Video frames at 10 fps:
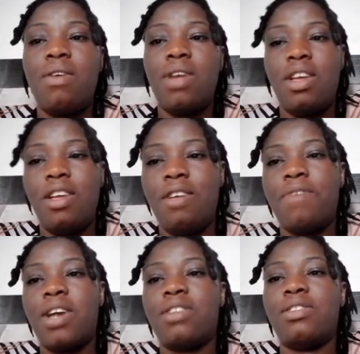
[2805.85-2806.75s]
Very,
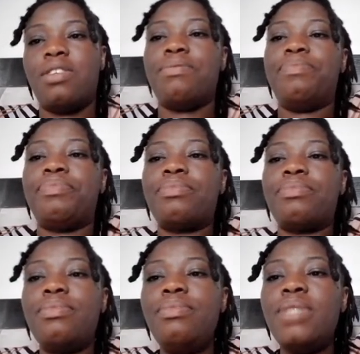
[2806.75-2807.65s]
very
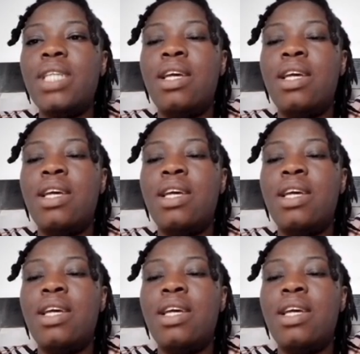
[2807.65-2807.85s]
effective.